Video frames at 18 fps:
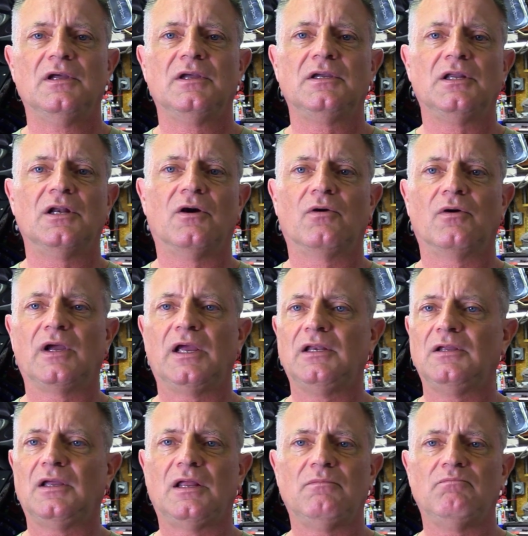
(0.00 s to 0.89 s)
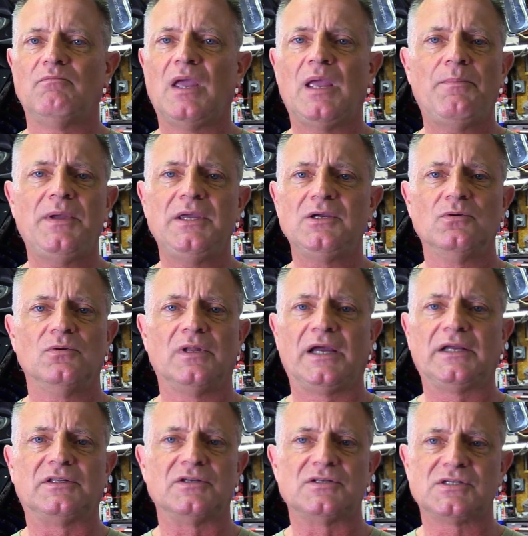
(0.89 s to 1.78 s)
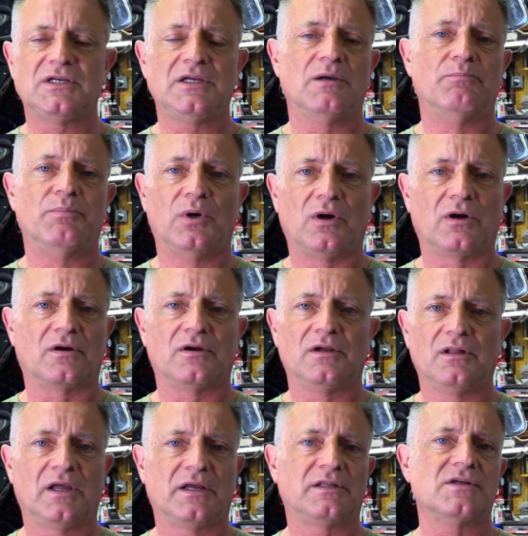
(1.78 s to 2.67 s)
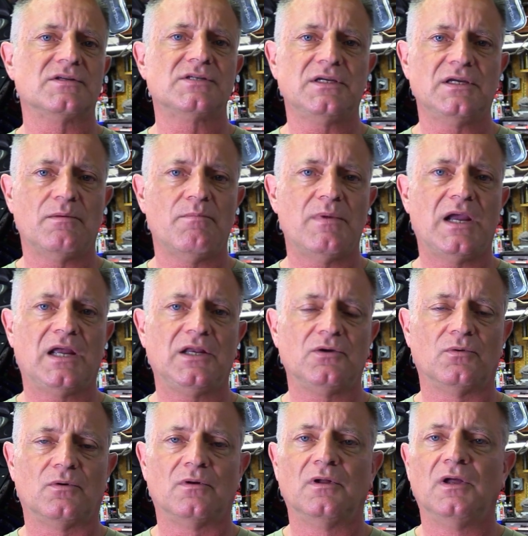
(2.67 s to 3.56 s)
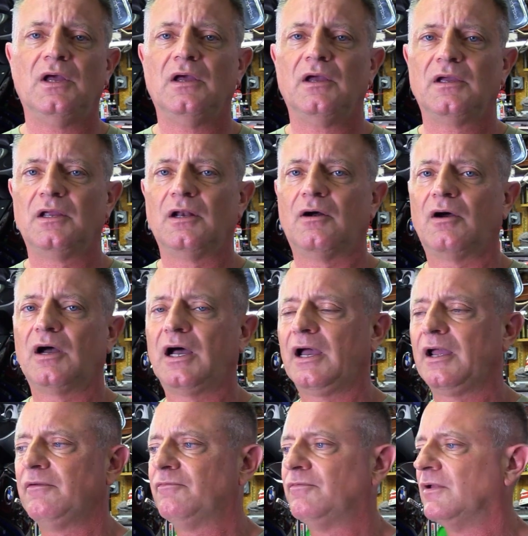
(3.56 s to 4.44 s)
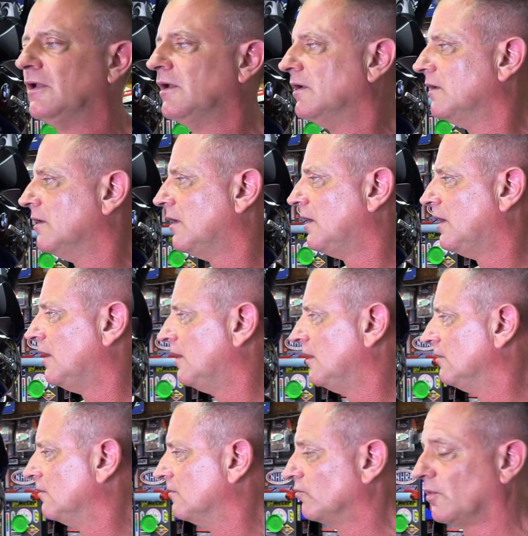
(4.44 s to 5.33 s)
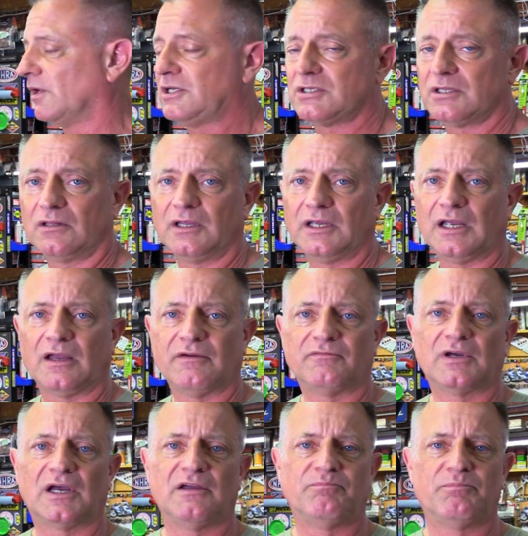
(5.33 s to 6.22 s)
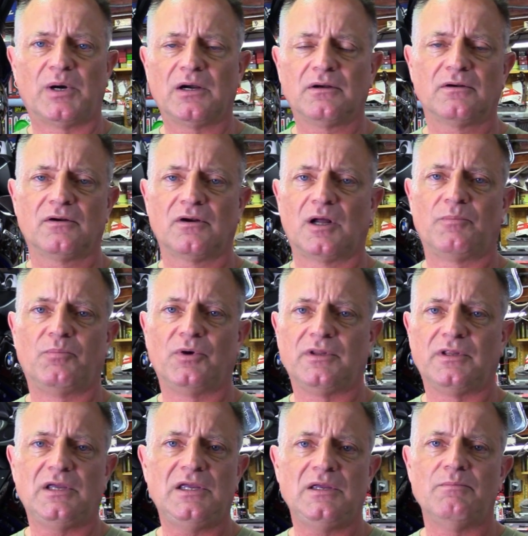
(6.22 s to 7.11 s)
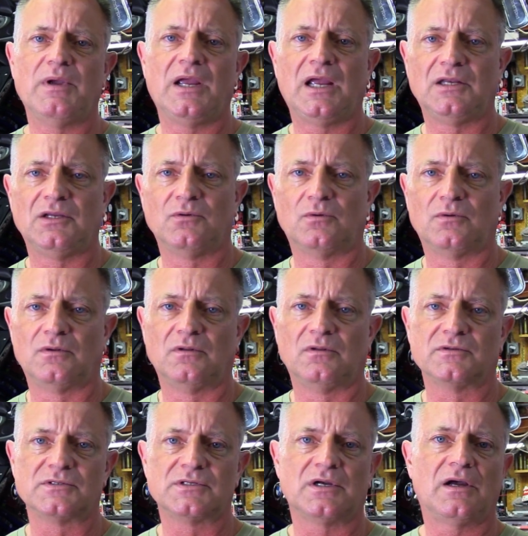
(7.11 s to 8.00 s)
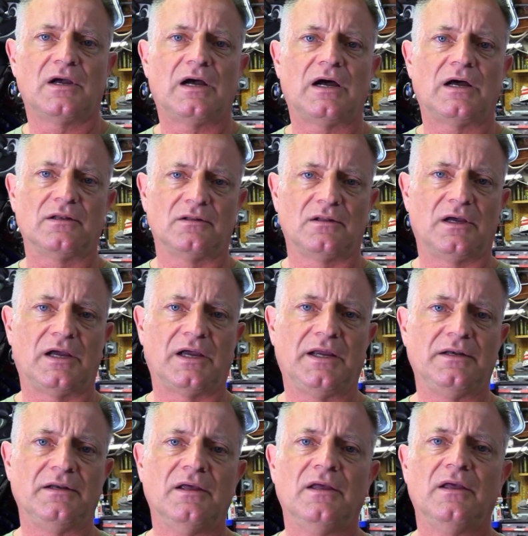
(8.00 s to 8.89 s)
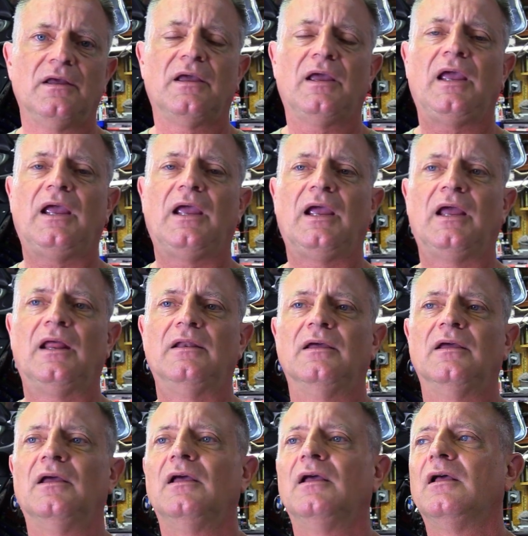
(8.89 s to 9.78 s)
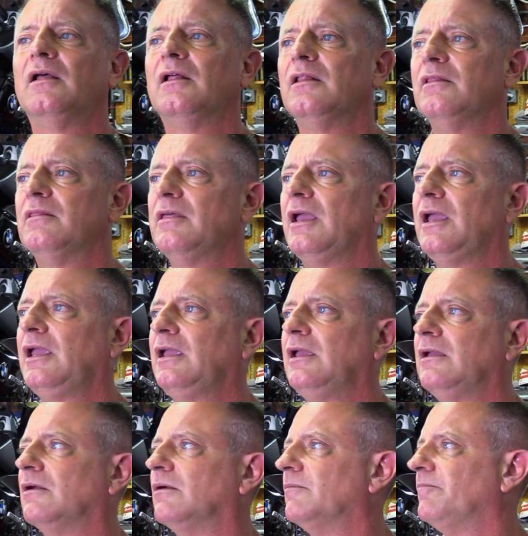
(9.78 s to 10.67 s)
and maybe you like to see a book, or you like to see a manual, I've recently I've partnered up with e-manuals online, and they